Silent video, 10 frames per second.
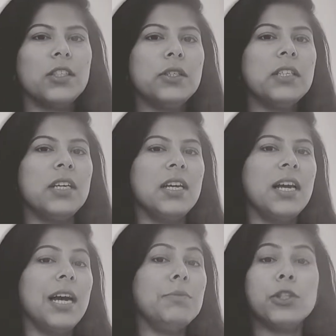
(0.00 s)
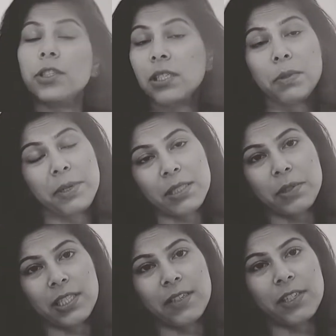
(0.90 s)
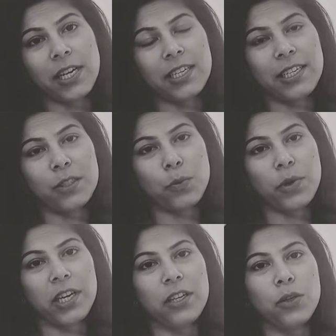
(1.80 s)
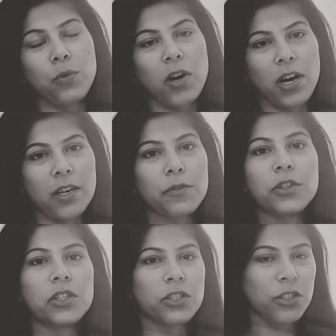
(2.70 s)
So I'm sure the summer breaks must have started at where you are for your children.